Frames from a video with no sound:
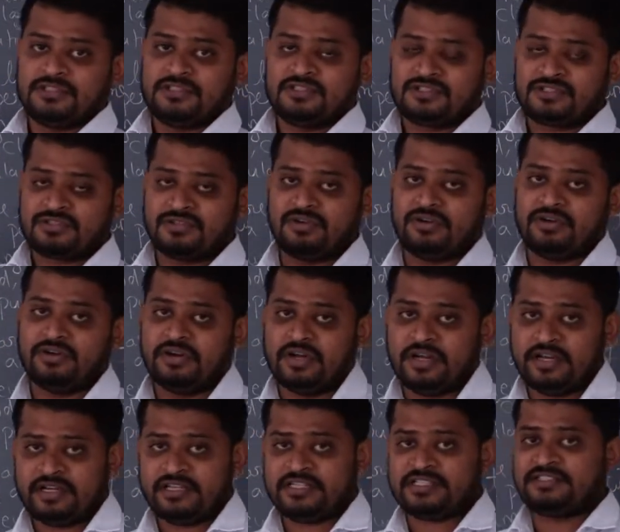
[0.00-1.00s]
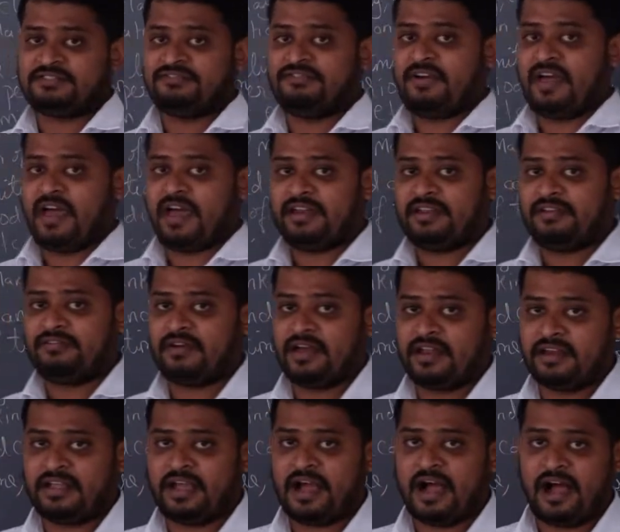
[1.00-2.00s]
so it is
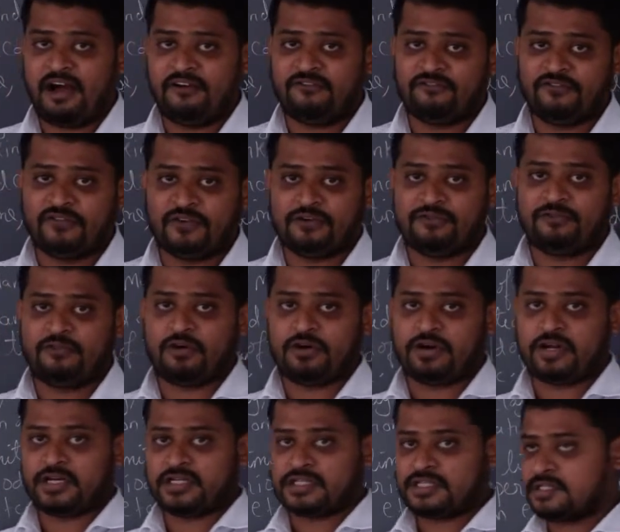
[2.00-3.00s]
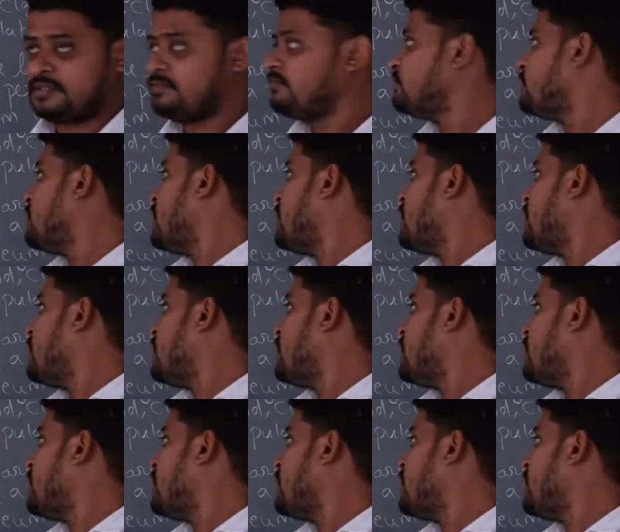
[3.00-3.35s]
very harmful for us.